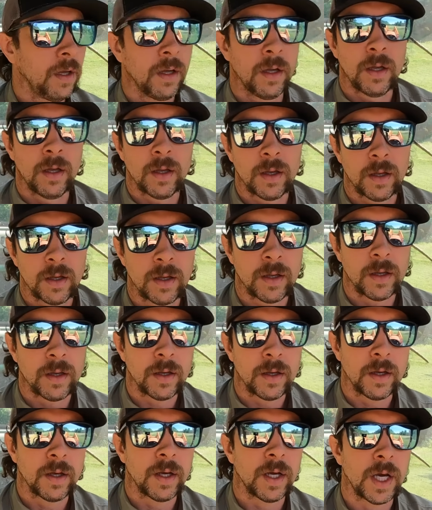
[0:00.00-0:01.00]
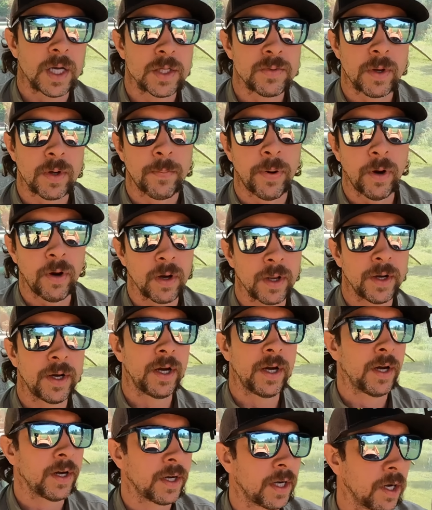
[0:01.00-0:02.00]
As we pull in
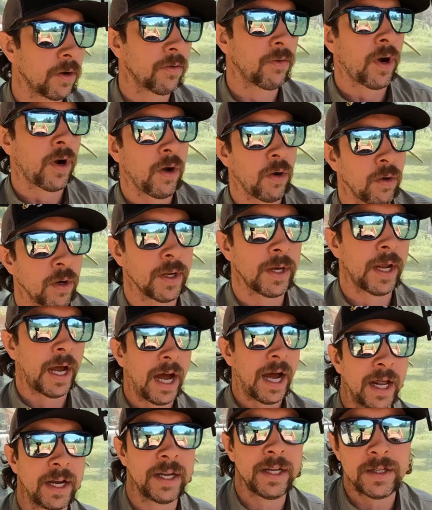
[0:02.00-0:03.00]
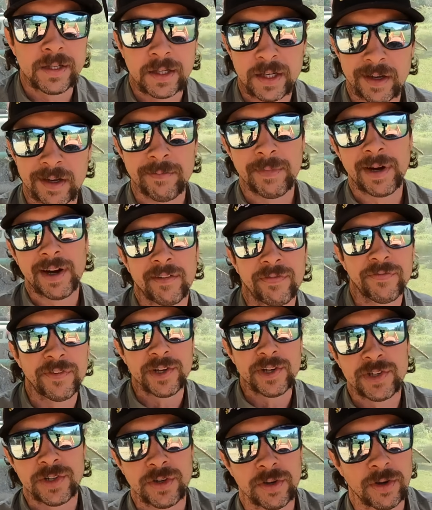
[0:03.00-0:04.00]
here and get rolling, I need to give my
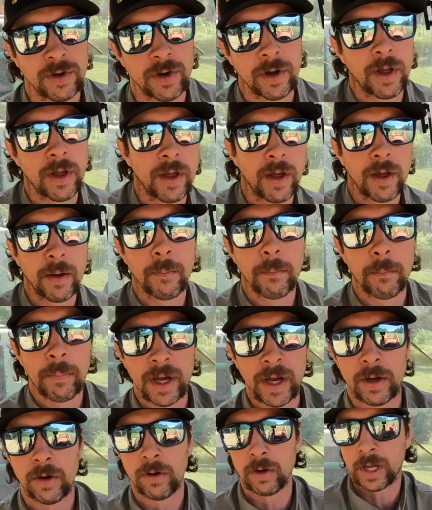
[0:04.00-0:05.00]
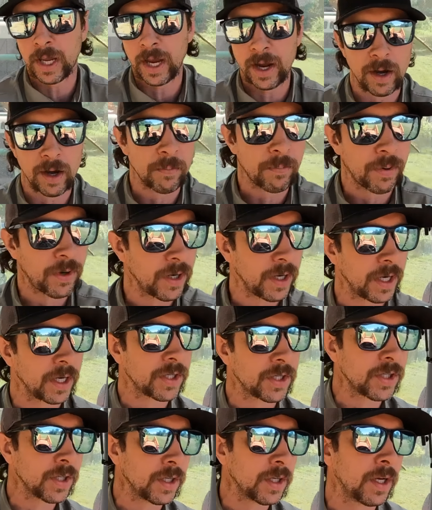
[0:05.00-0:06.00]
official bale count
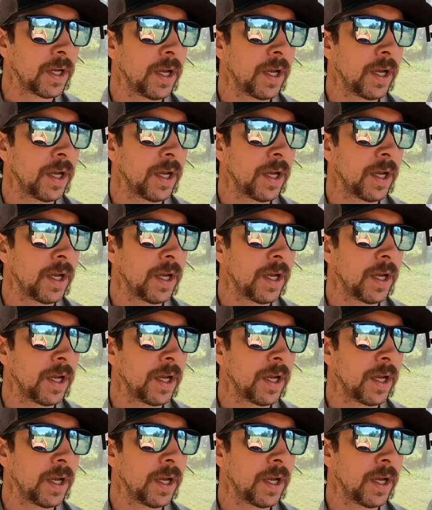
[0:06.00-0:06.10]
prediction.